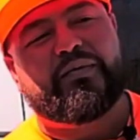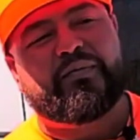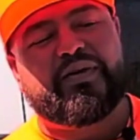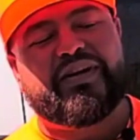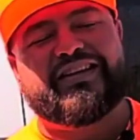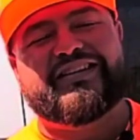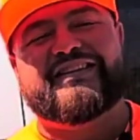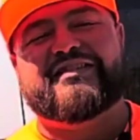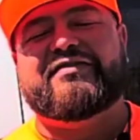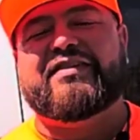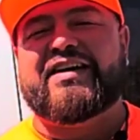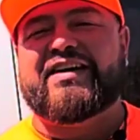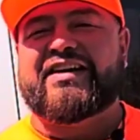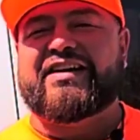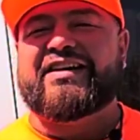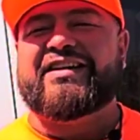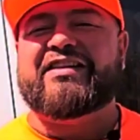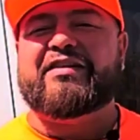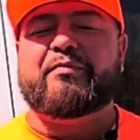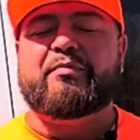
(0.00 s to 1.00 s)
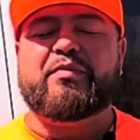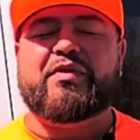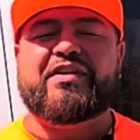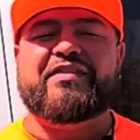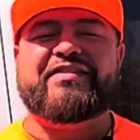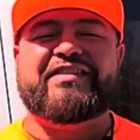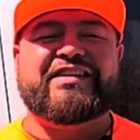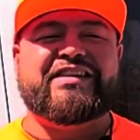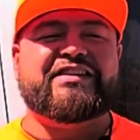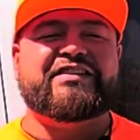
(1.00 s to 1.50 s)
but finally the
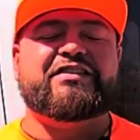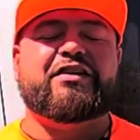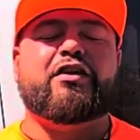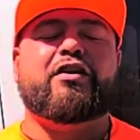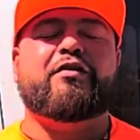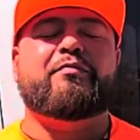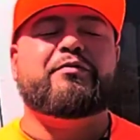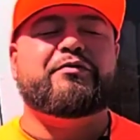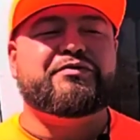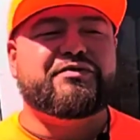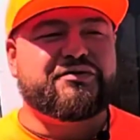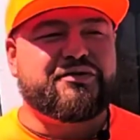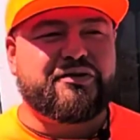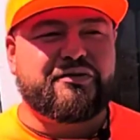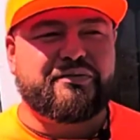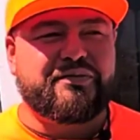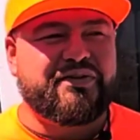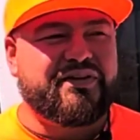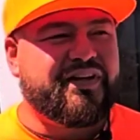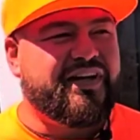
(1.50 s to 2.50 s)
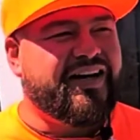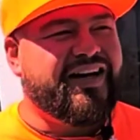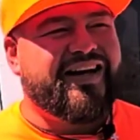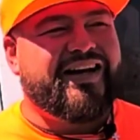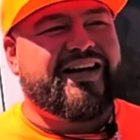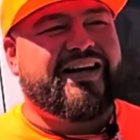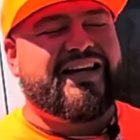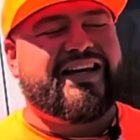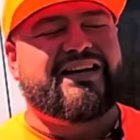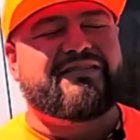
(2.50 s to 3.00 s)
month is almost over,
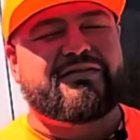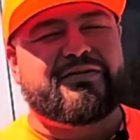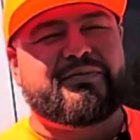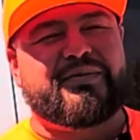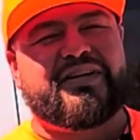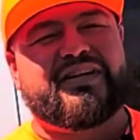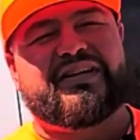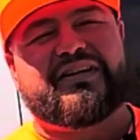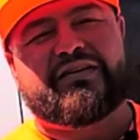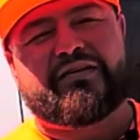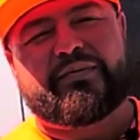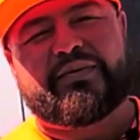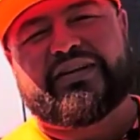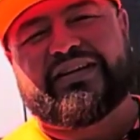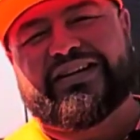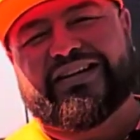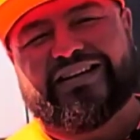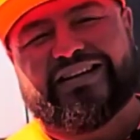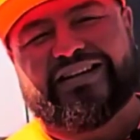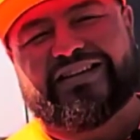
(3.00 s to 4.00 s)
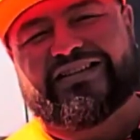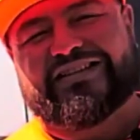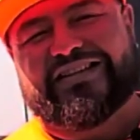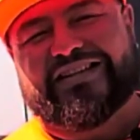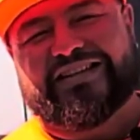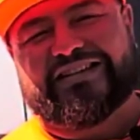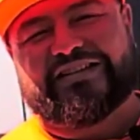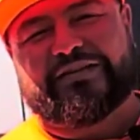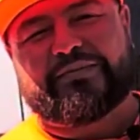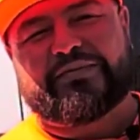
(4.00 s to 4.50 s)
giving me a little bit of
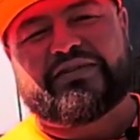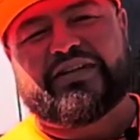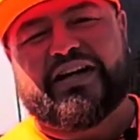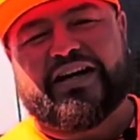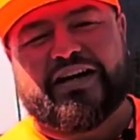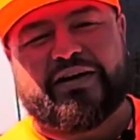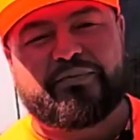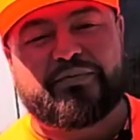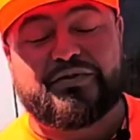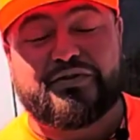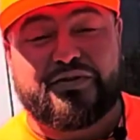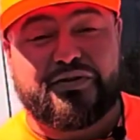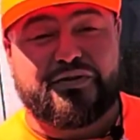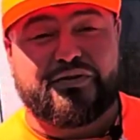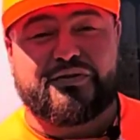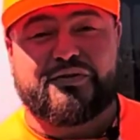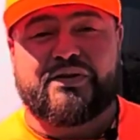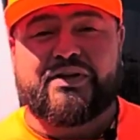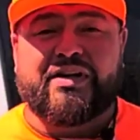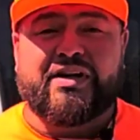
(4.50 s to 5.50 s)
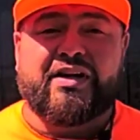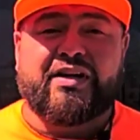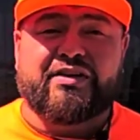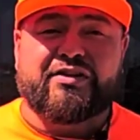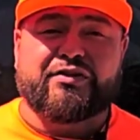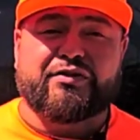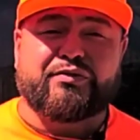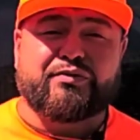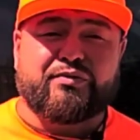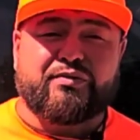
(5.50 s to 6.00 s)
leniency and some time to
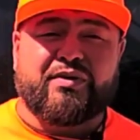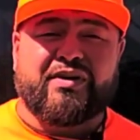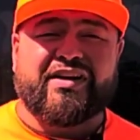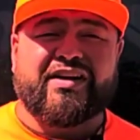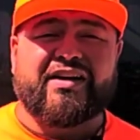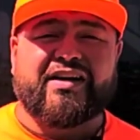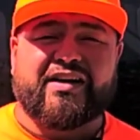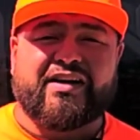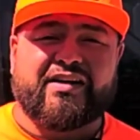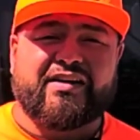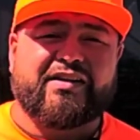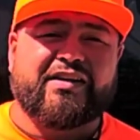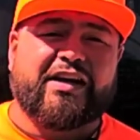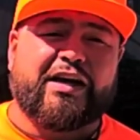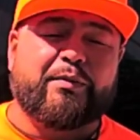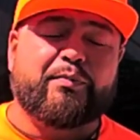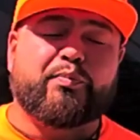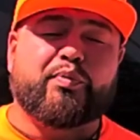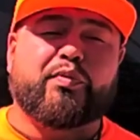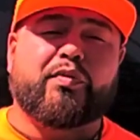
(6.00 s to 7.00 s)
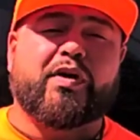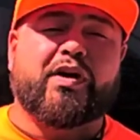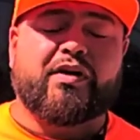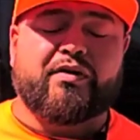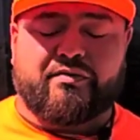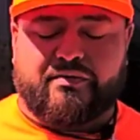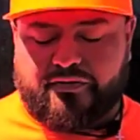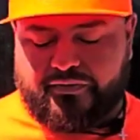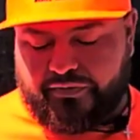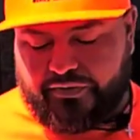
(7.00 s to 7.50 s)
do a
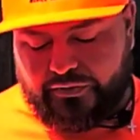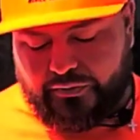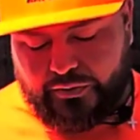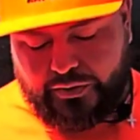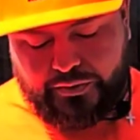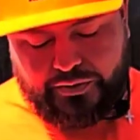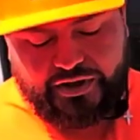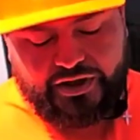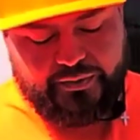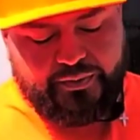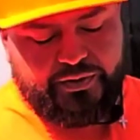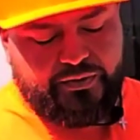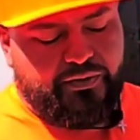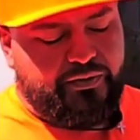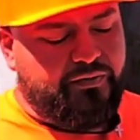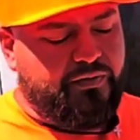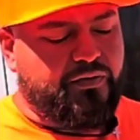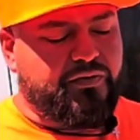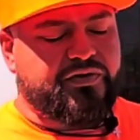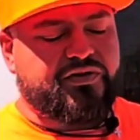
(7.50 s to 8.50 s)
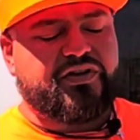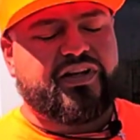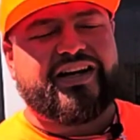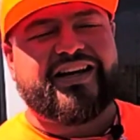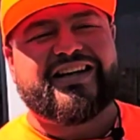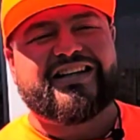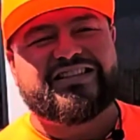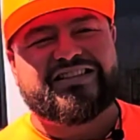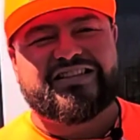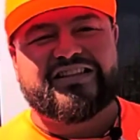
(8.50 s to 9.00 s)
product review. What we're going to be reviewing
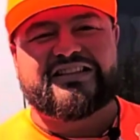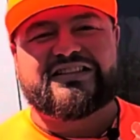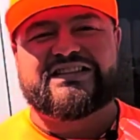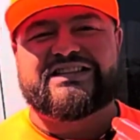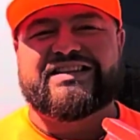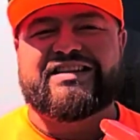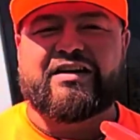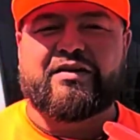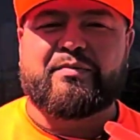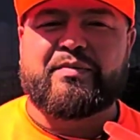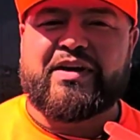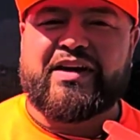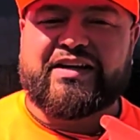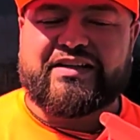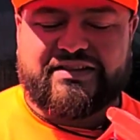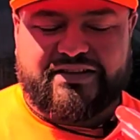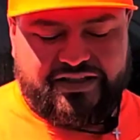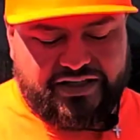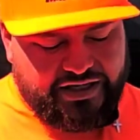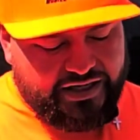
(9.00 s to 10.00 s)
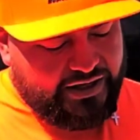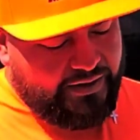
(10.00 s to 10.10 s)
today is the CMX